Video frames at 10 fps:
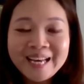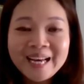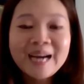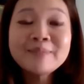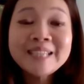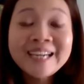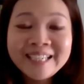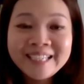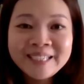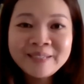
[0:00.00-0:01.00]
I'm
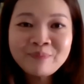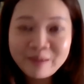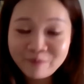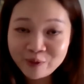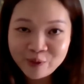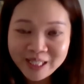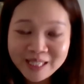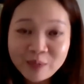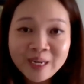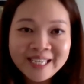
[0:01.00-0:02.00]
Diana. I'm from Crystal
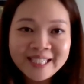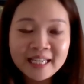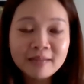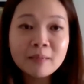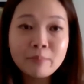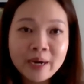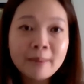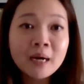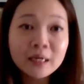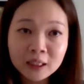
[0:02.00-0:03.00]
Wines and I'm the Brand
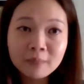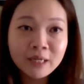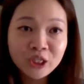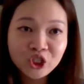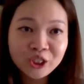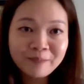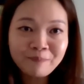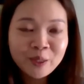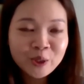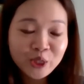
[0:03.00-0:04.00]
Marketing Manager.
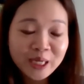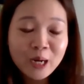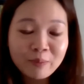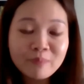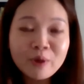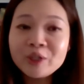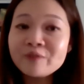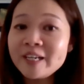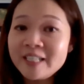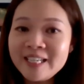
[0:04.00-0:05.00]
Today, I'll be
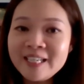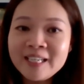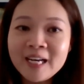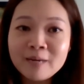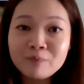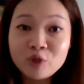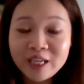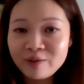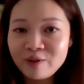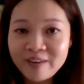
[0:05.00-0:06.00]
moderating um,
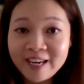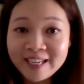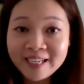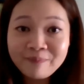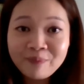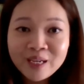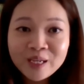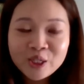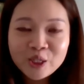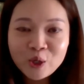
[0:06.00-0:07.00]
together with Ana.
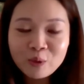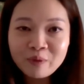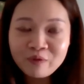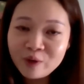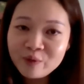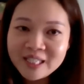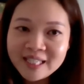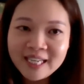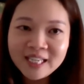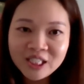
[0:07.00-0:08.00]
So before we
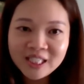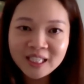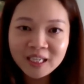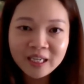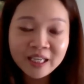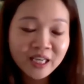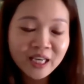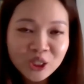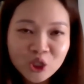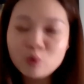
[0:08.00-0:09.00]
start, just uh, in
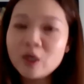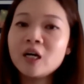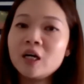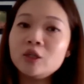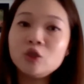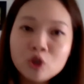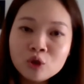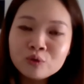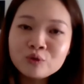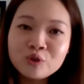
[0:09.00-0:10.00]
case you are
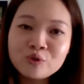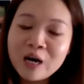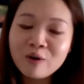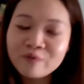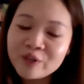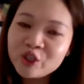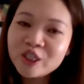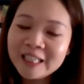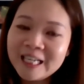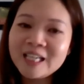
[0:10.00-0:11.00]
new to our virtual
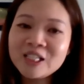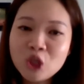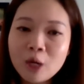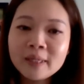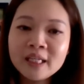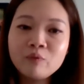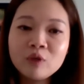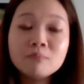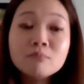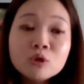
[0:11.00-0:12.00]
class, normally
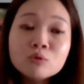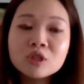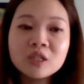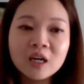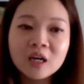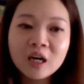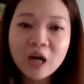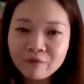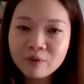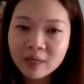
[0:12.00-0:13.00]
we mute uh,
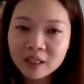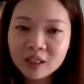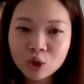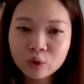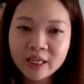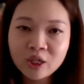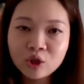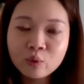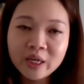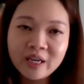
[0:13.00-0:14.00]
everybody so that, you
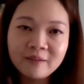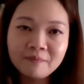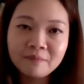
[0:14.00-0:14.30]
know, we can